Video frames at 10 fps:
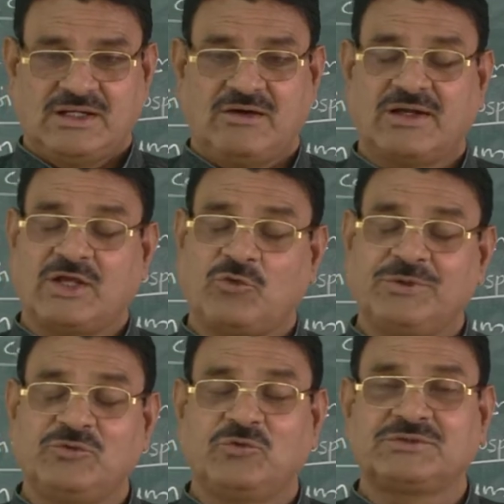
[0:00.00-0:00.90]
or have
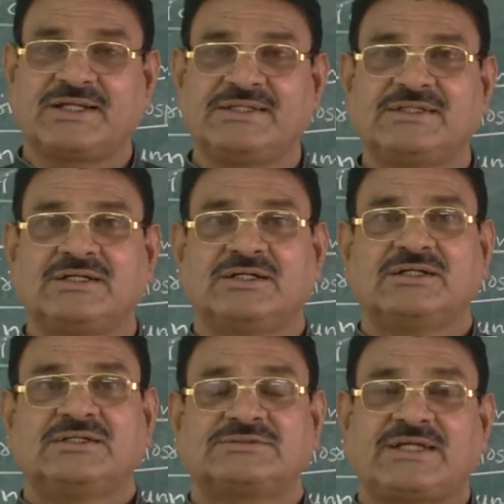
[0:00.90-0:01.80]
been used in the
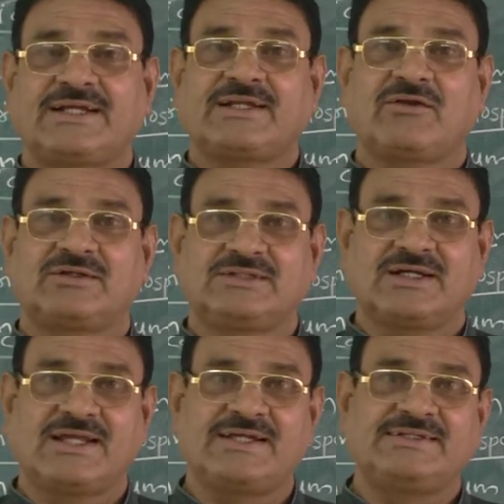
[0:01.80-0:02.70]

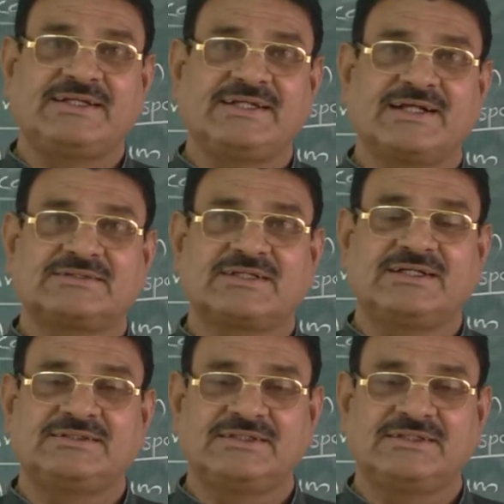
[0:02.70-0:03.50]
cytological and clinical studies